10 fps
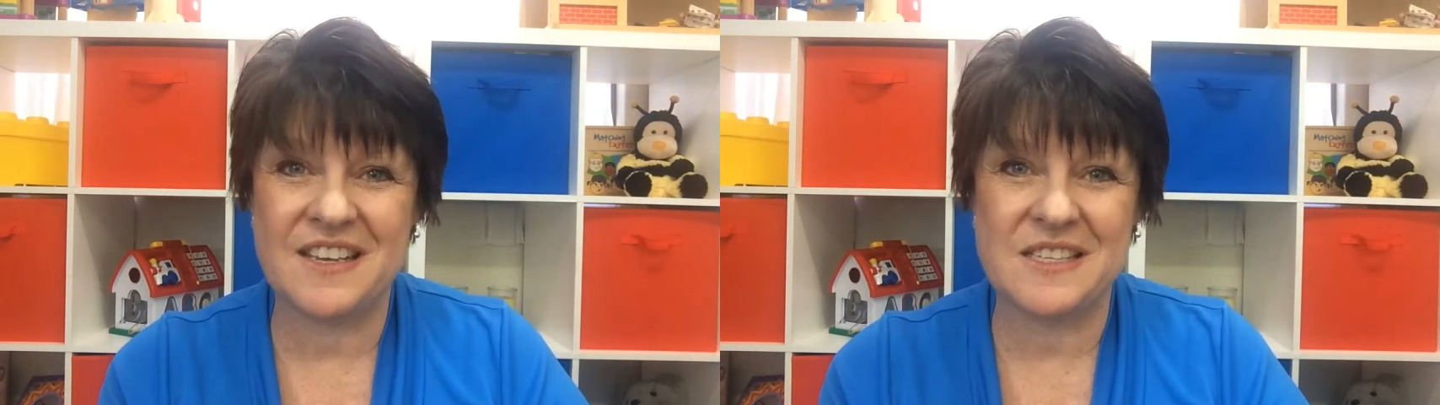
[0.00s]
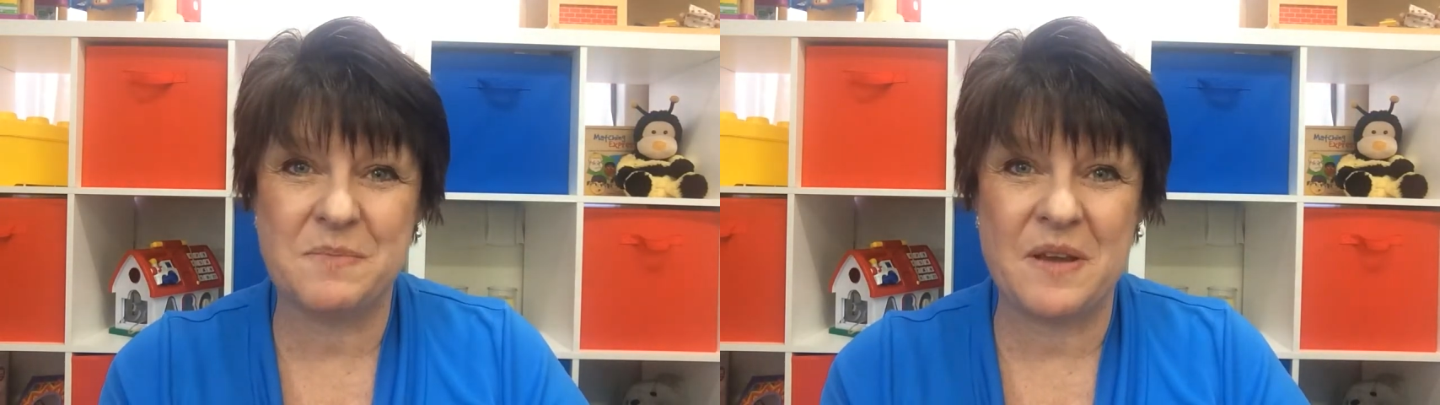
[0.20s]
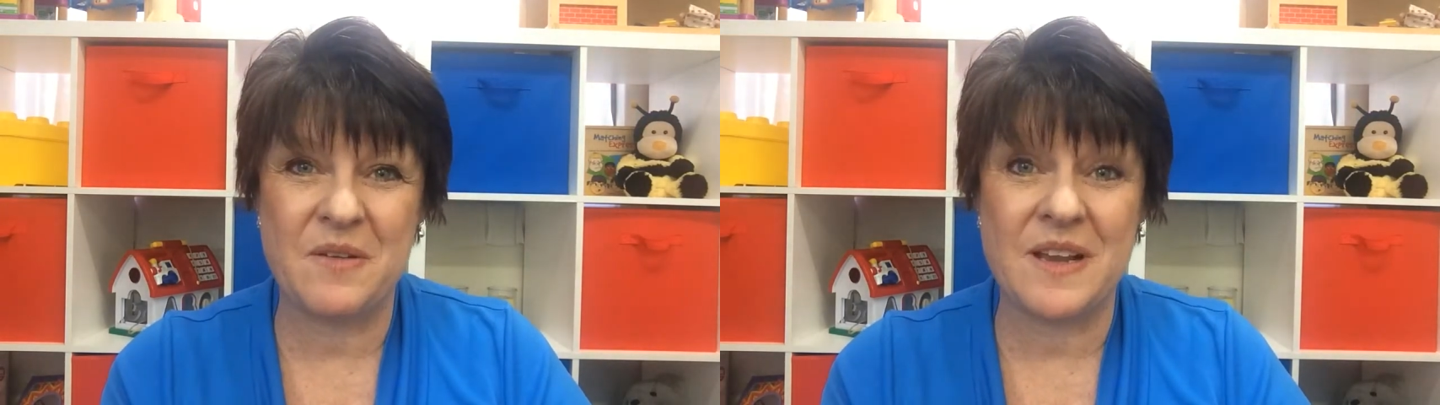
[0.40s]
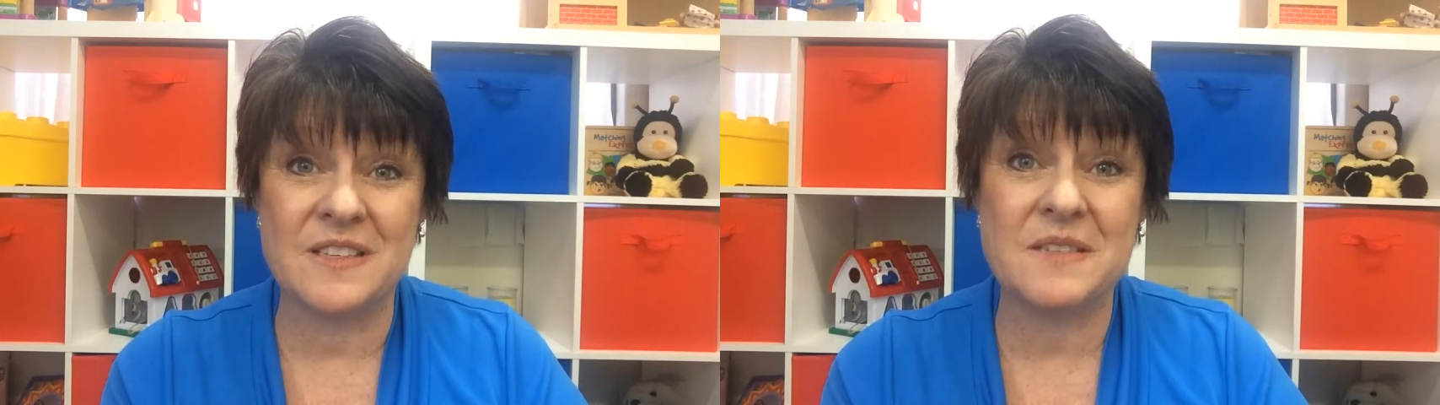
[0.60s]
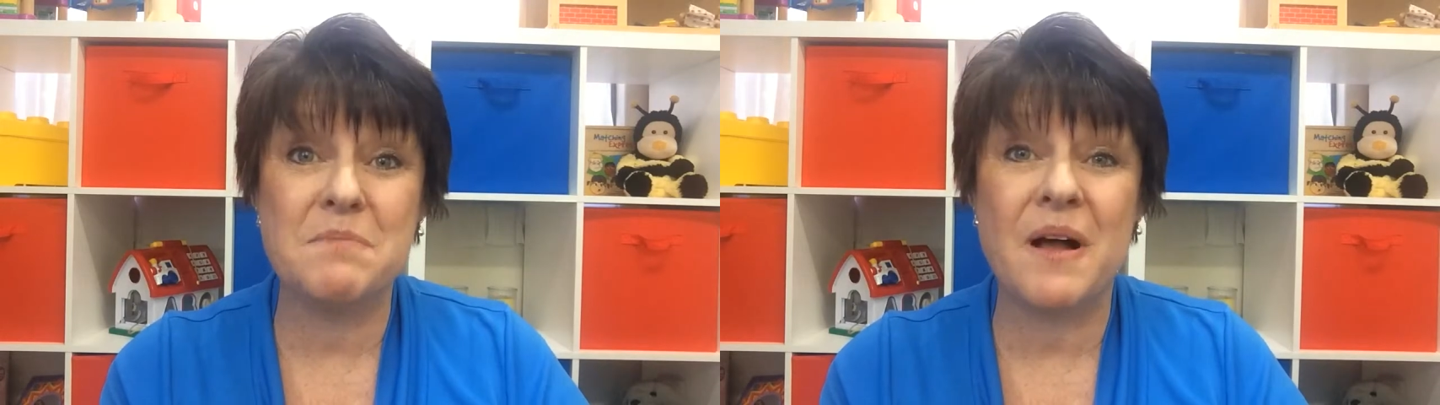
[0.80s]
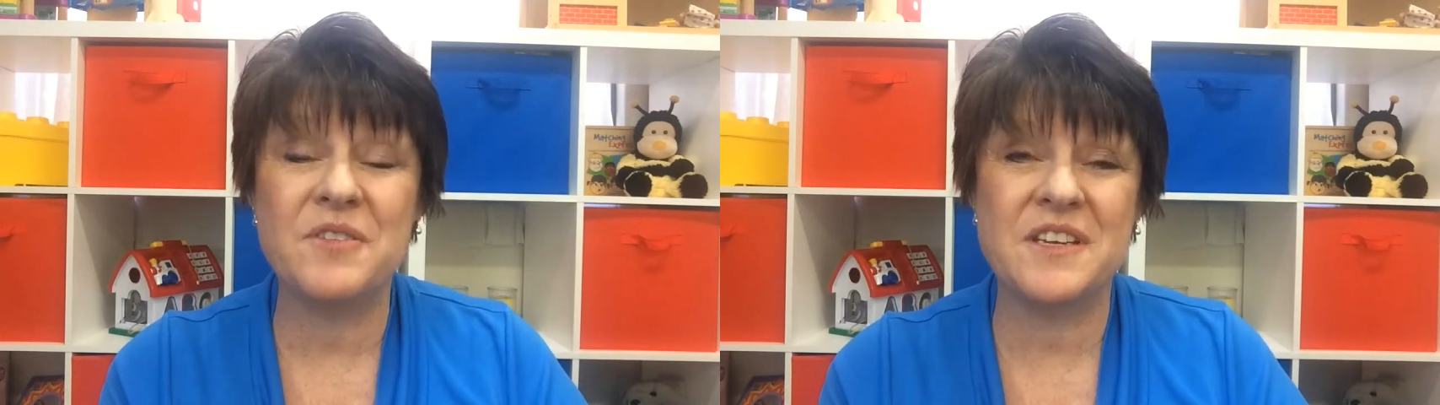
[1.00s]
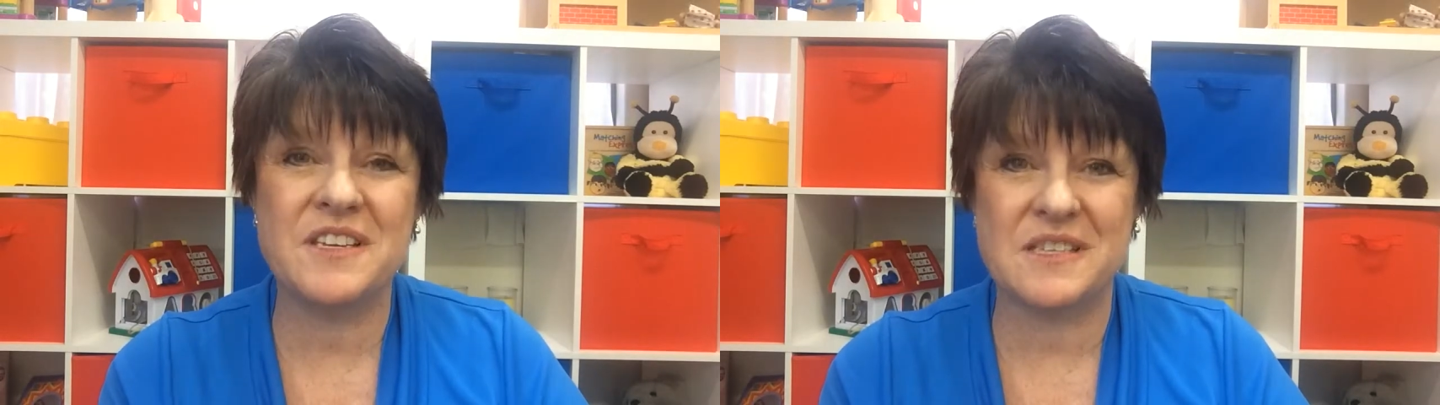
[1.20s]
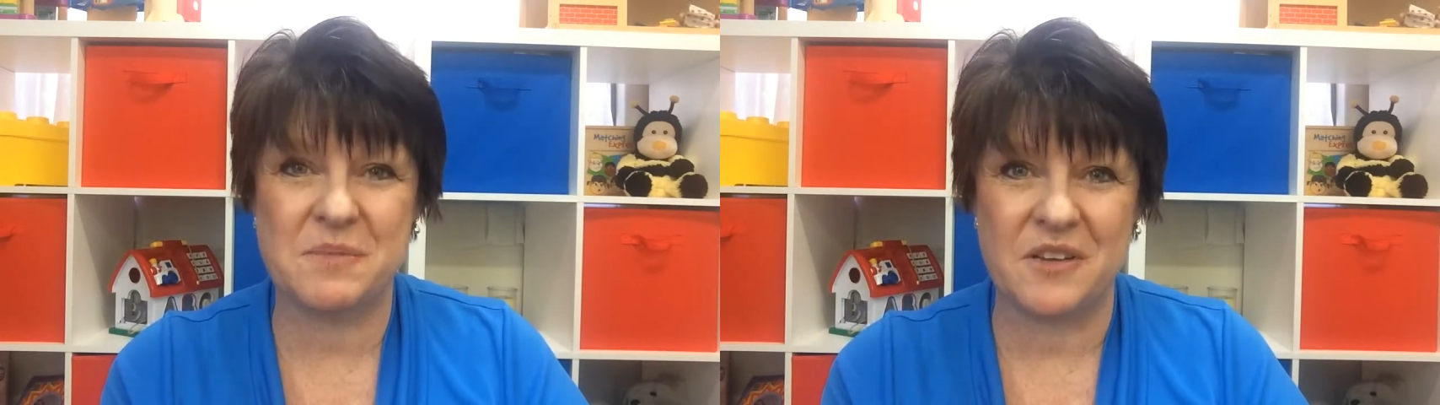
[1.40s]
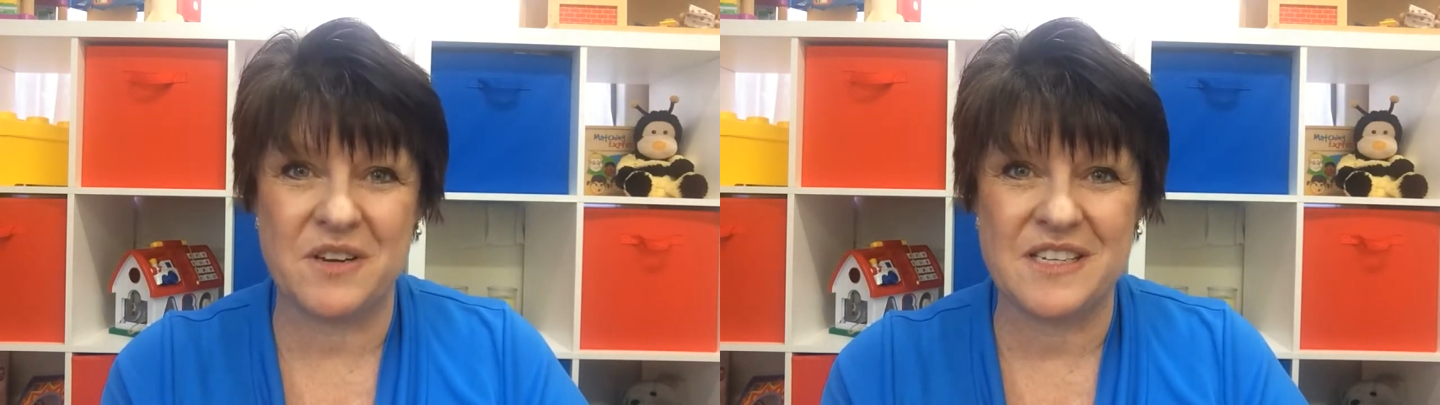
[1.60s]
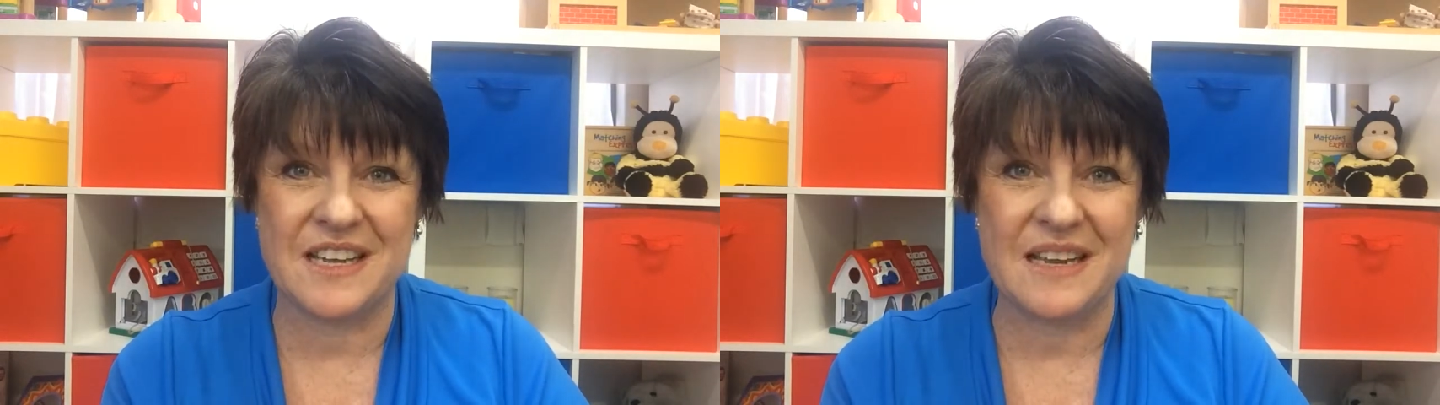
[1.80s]
experienced
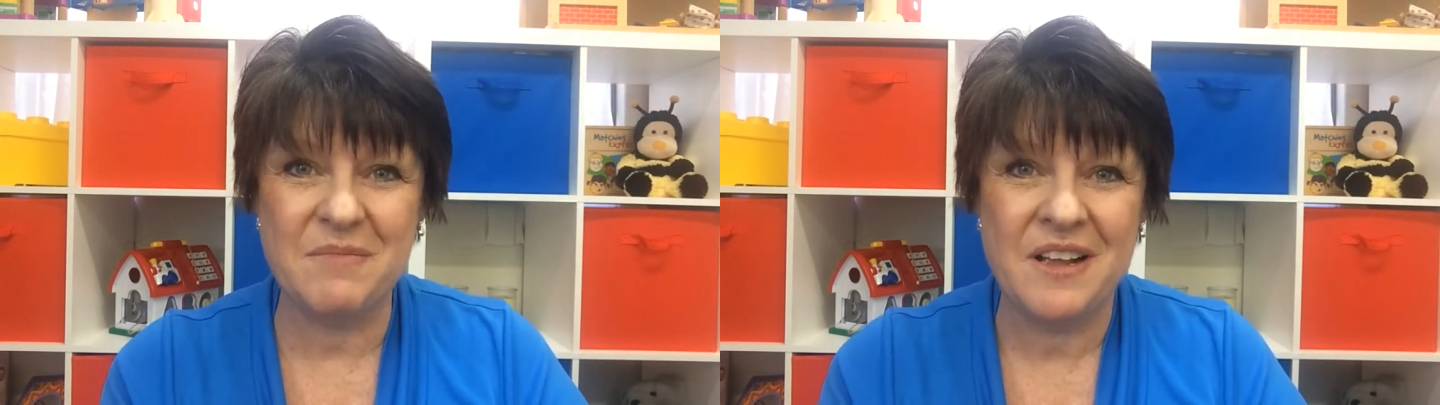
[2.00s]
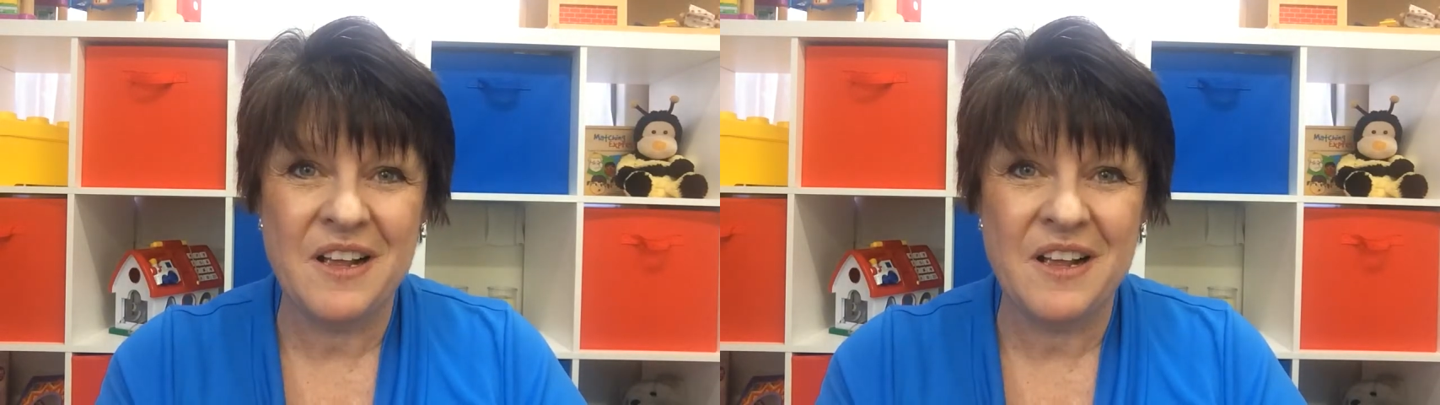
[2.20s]
multidisciplinary team